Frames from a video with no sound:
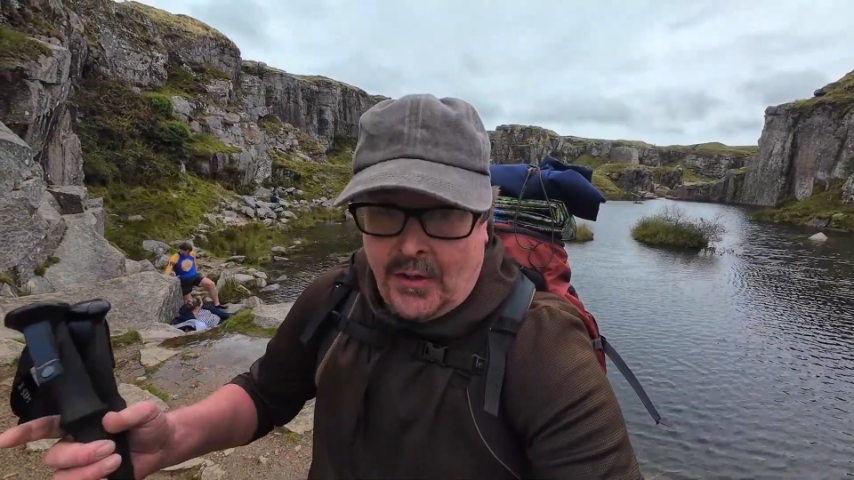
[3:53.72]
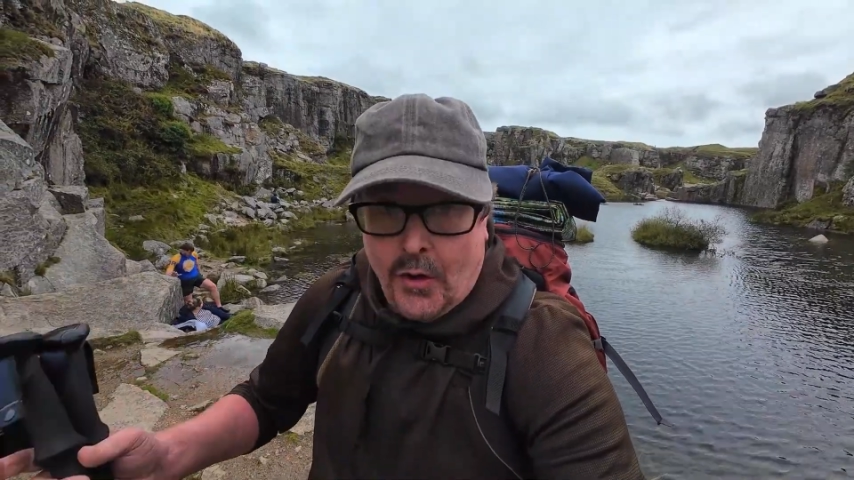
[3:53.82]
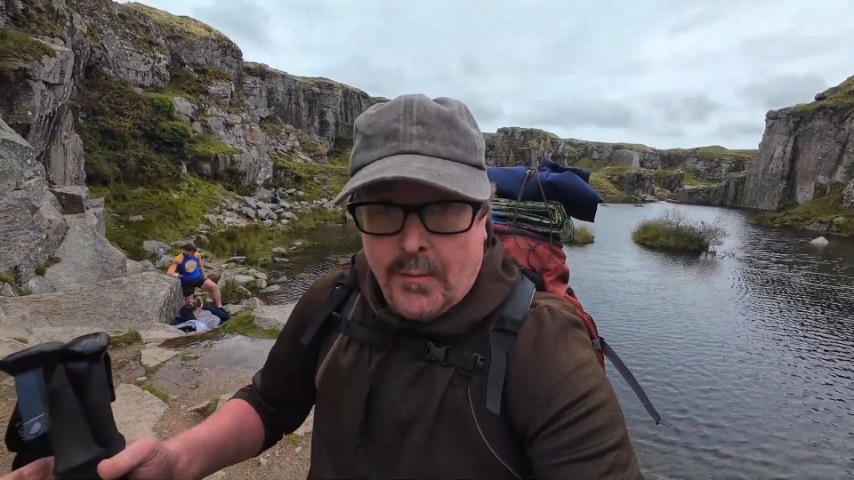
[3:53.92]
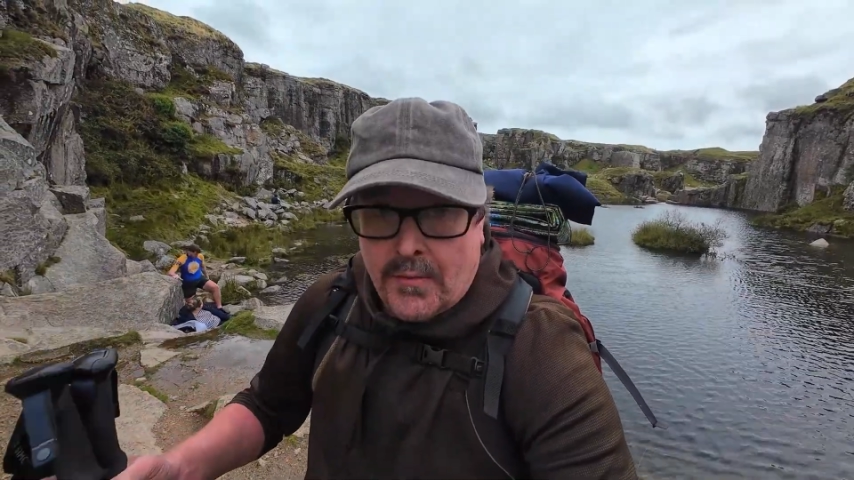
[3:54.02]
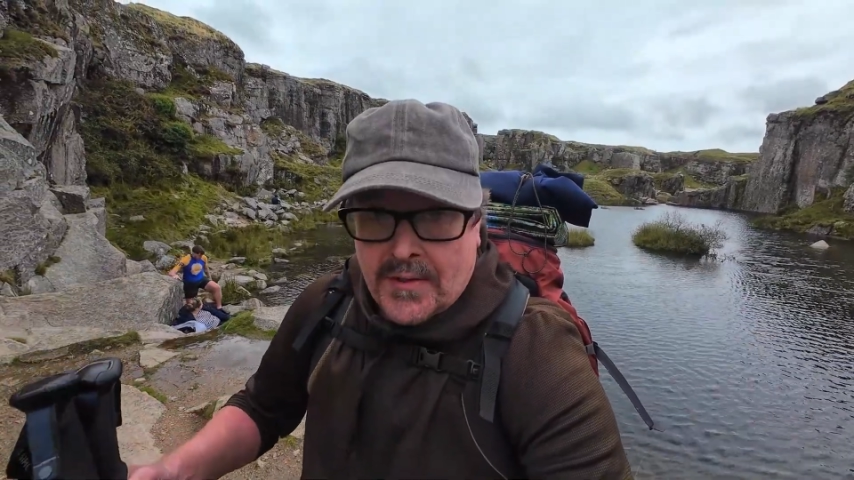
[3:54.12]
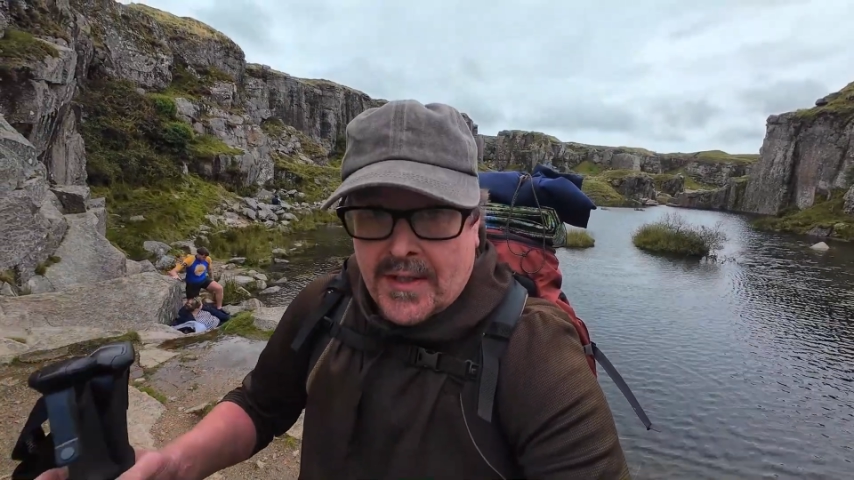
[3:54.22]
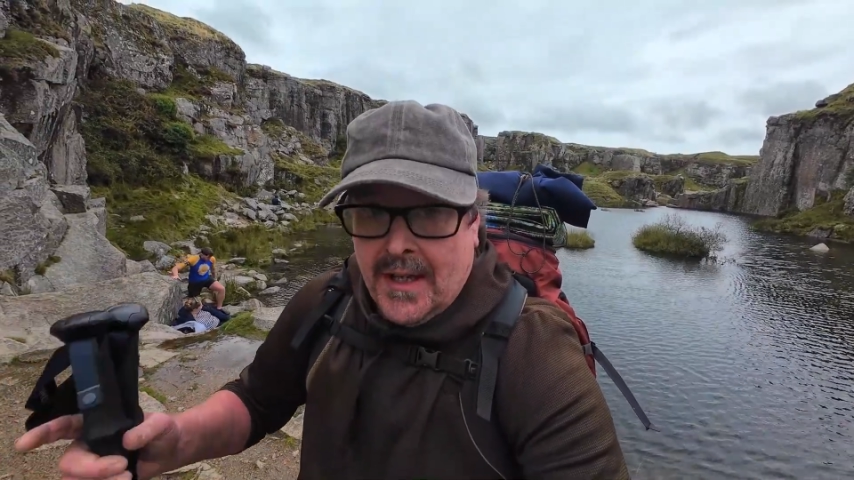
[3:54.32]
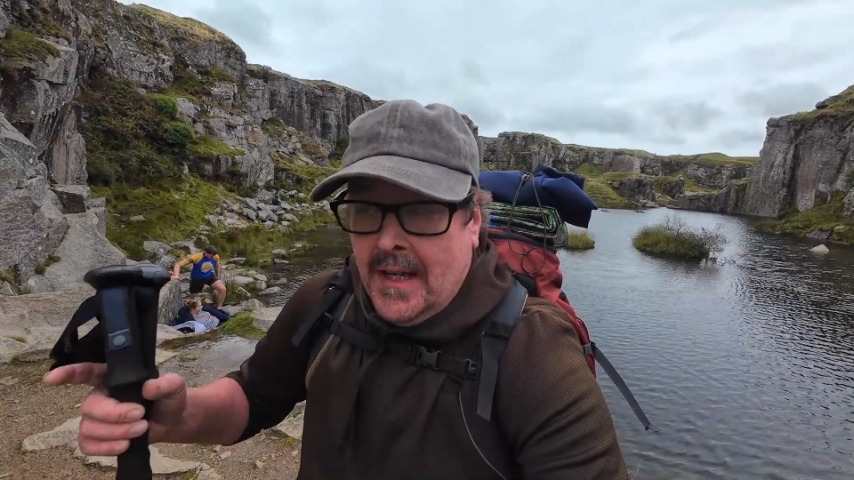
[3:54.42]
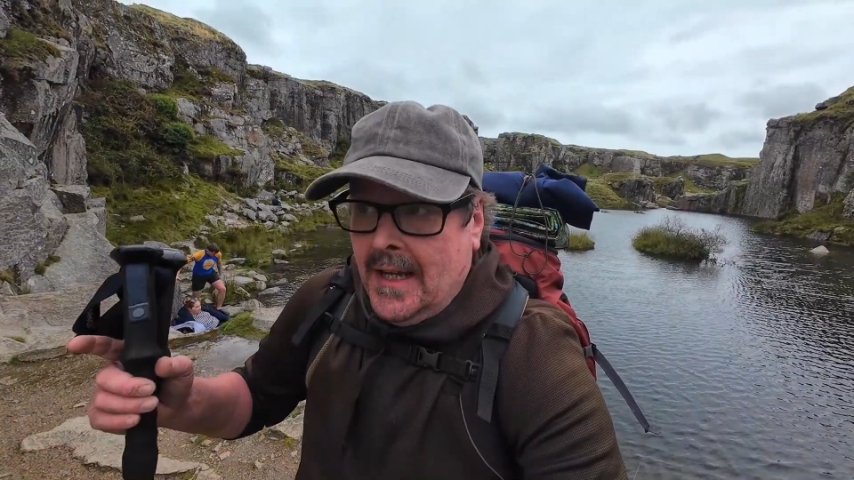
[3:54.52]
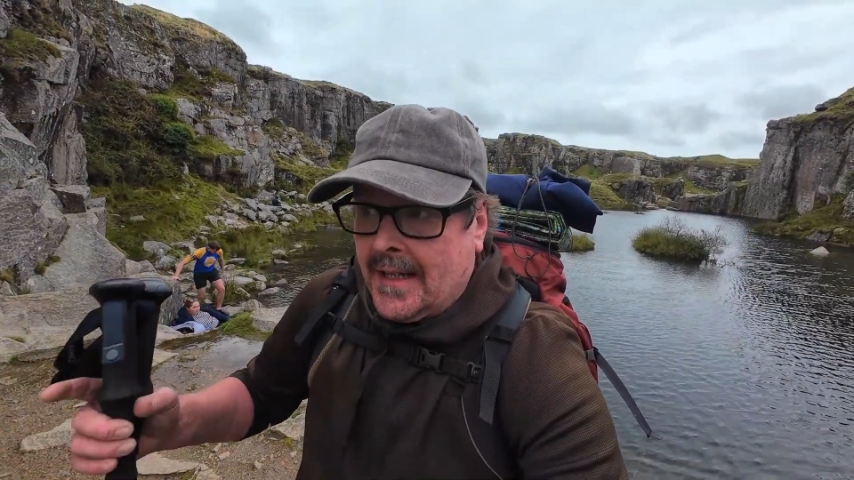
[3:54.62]
corbels
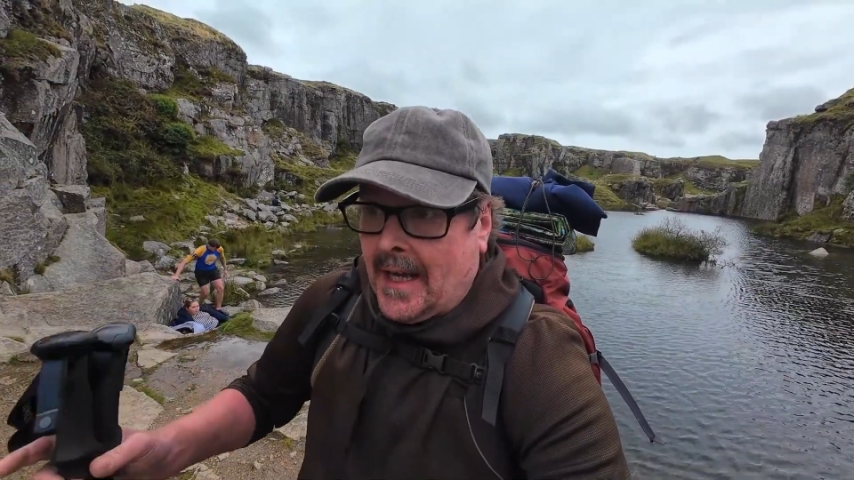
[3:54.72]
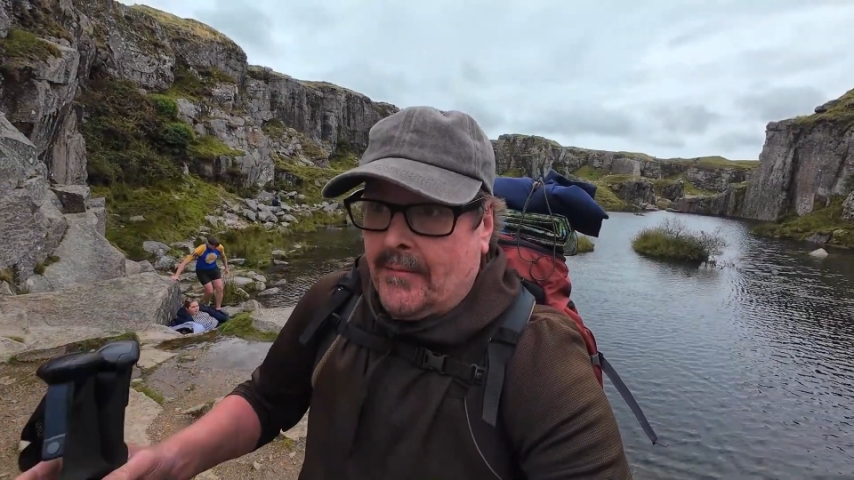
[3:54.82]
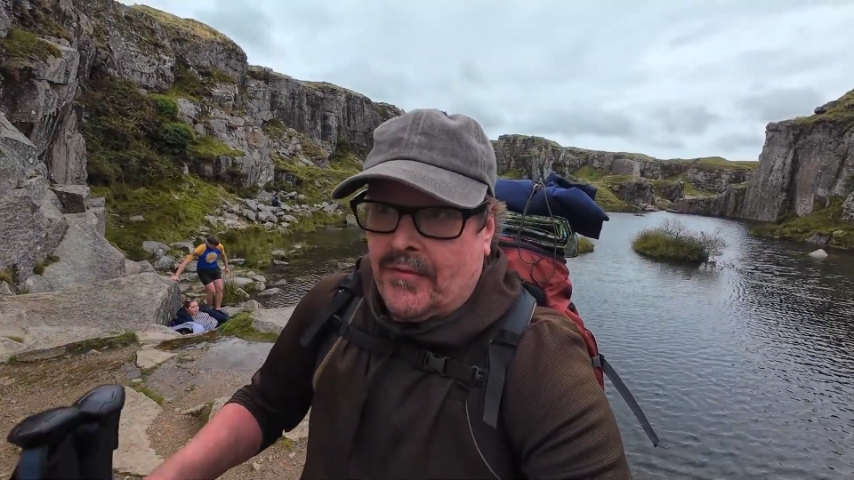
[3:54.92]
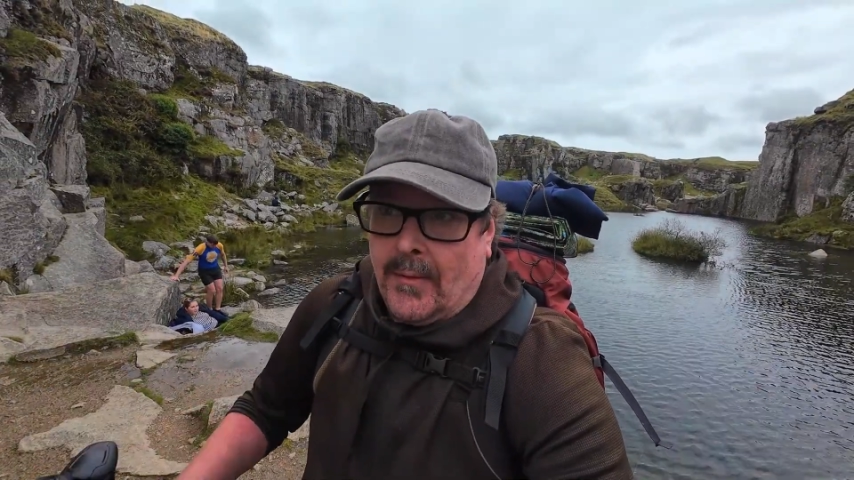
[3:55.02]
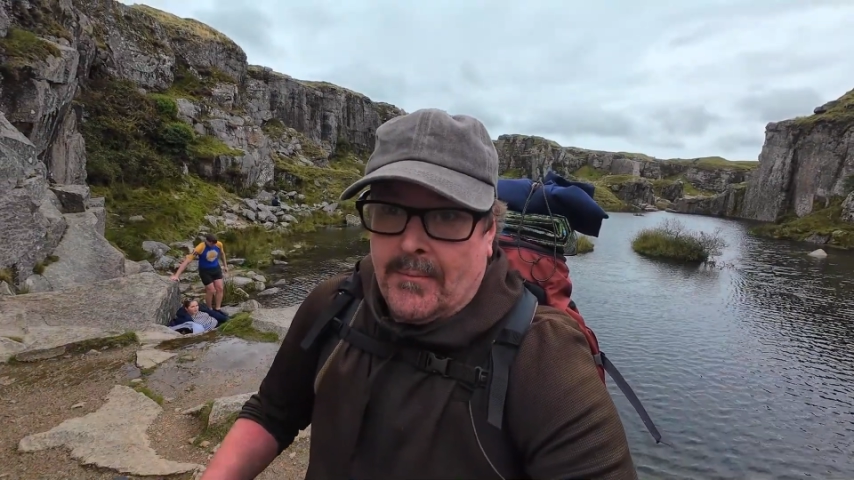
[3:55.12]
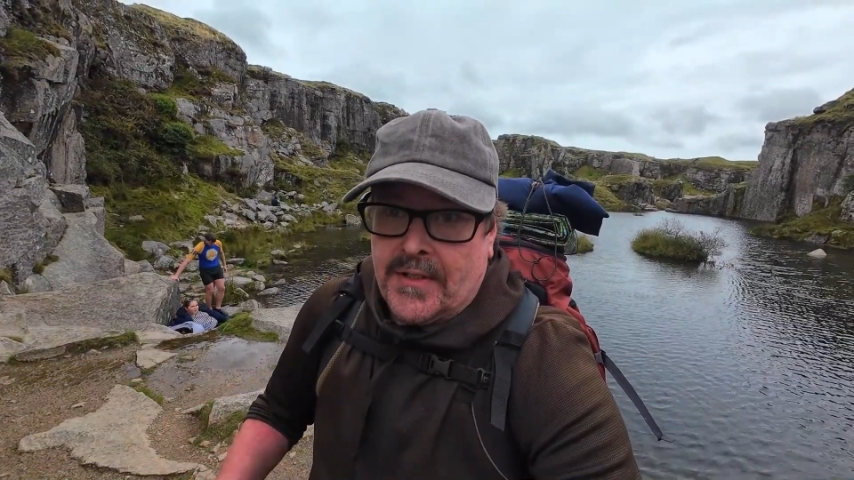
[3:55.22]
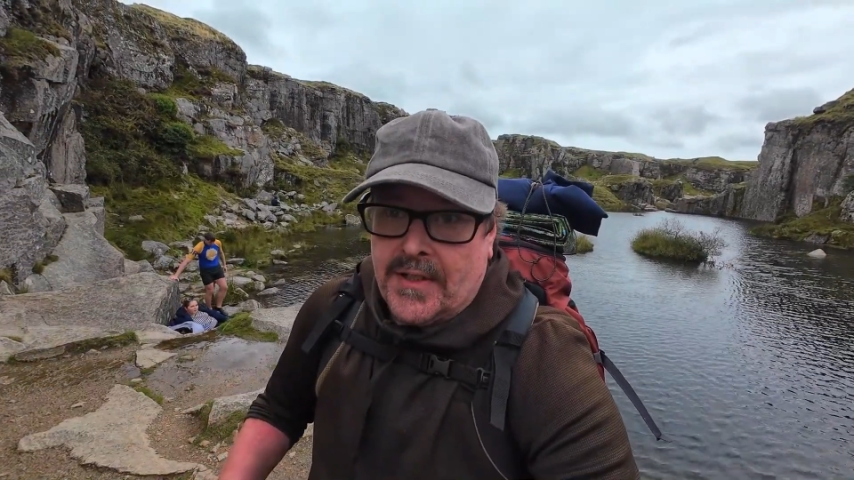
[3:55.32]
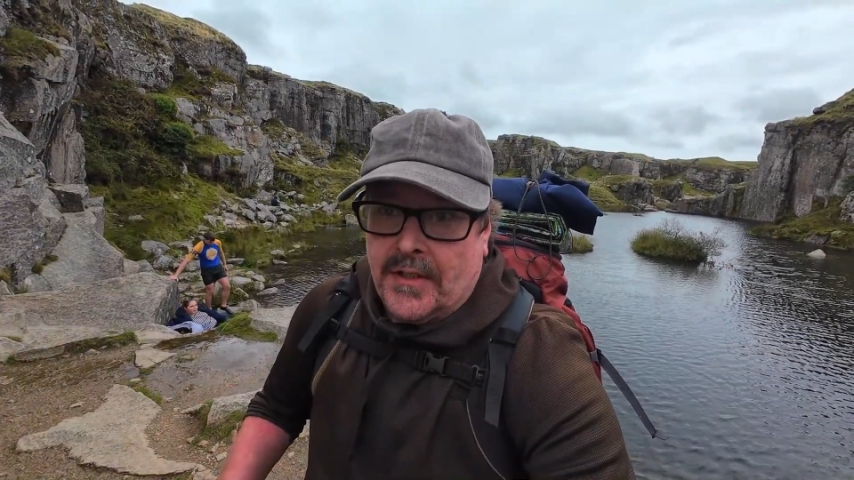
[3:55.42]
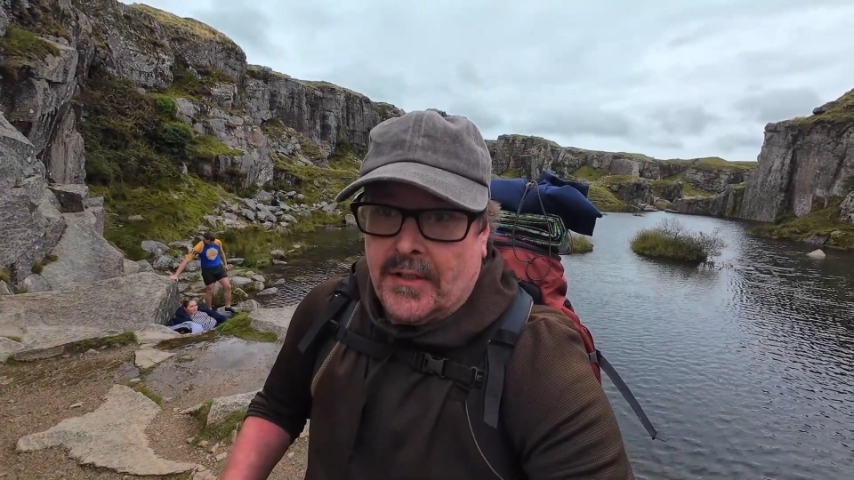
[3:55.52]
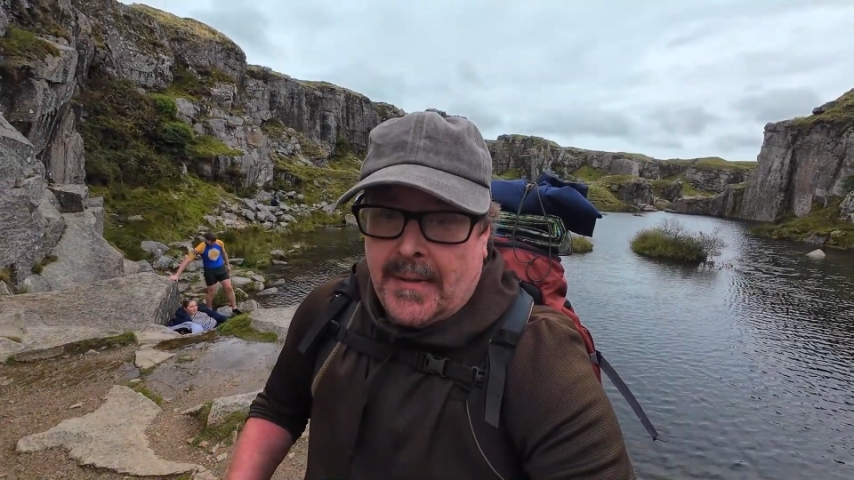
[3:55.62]
came from
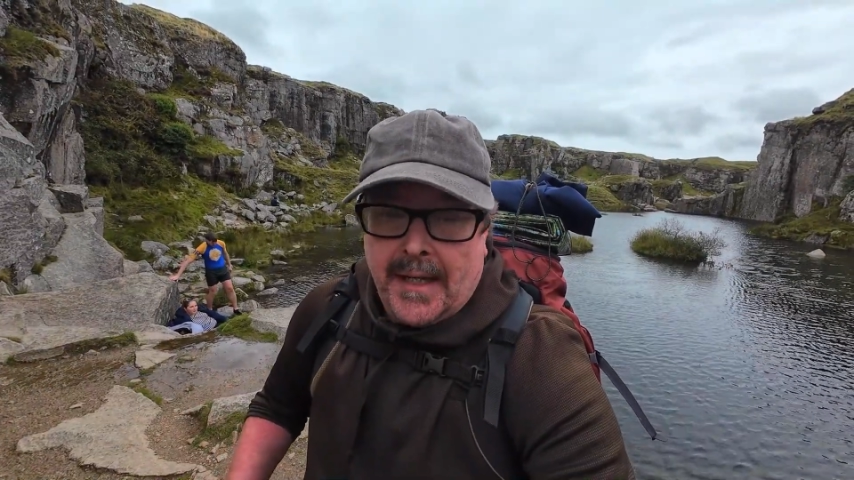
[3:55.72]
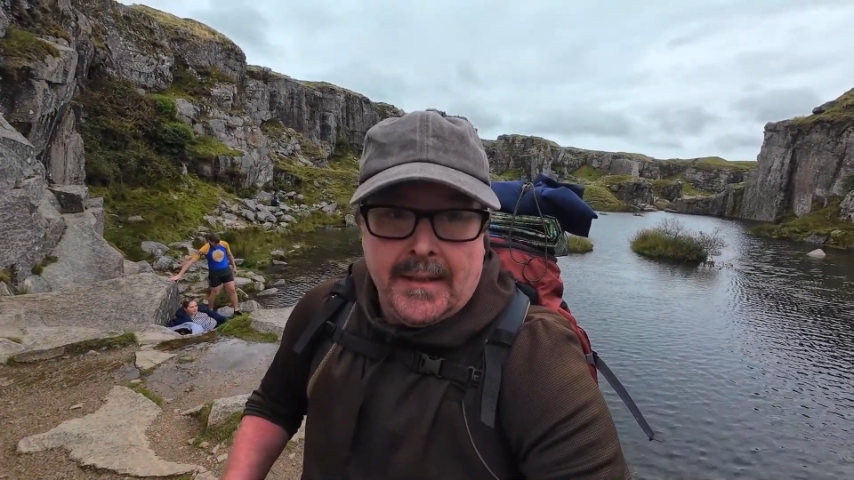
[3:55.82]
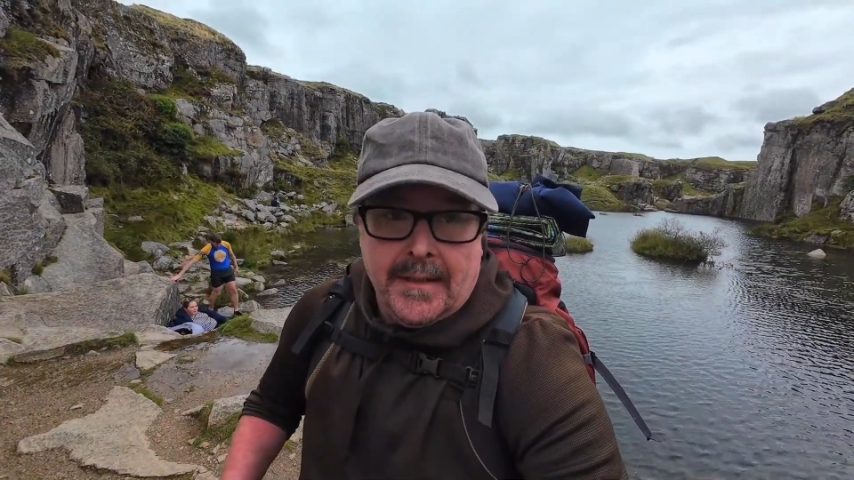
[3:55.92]
to make